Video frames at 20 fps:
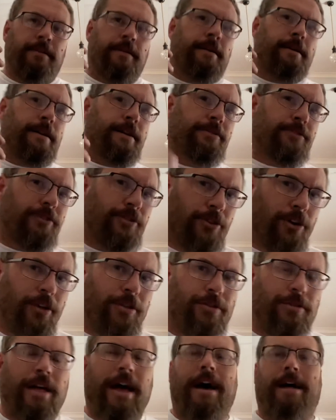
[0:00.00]
It's
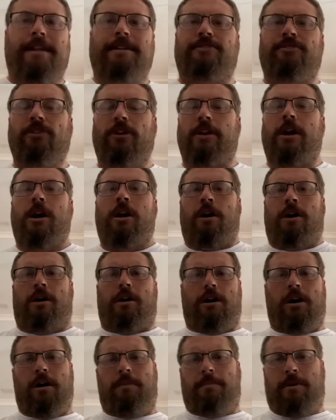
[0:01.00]
not that. It's not,
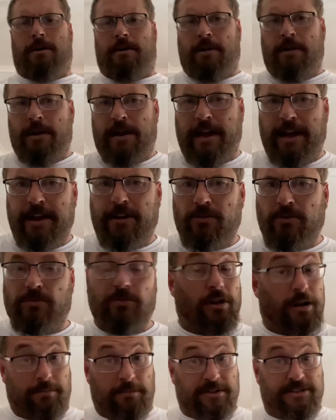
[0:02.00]
I'm a Eagle
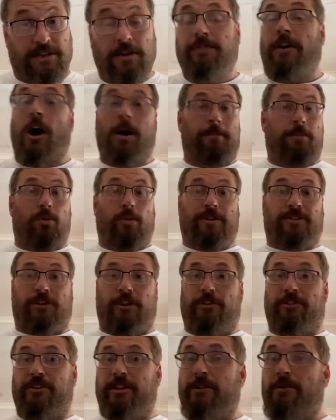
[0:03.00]
like myself, I'm a West
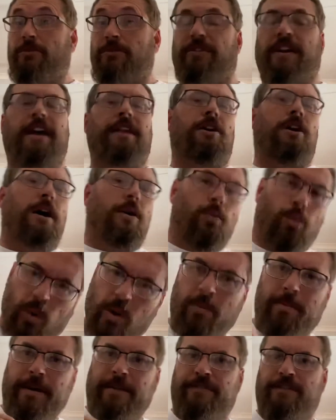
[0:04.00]
Coast Eagles fan, I will
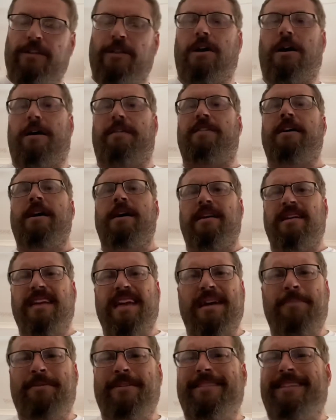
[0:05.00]
be for life.
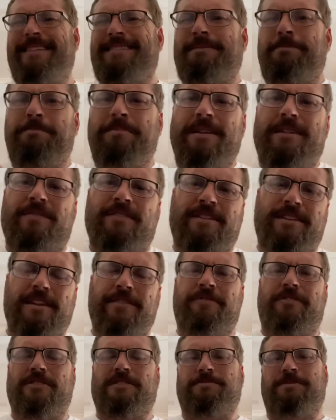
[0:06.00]
Yeah, but there's a bit of a
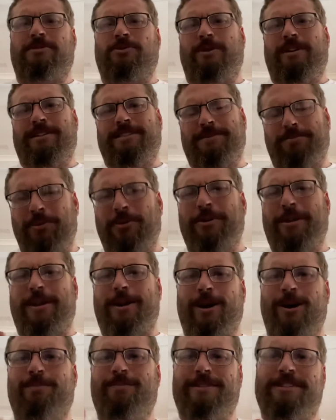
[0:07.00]
difference between a sporting
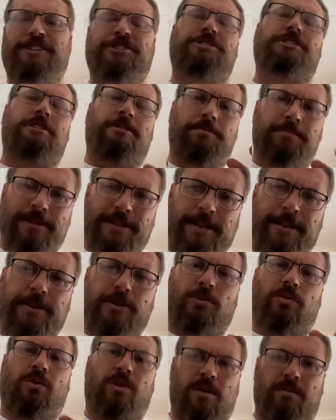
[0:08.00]
competition and a
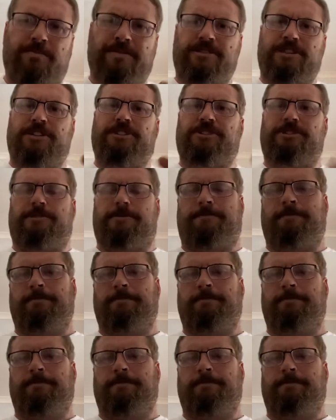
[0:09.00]
political competition.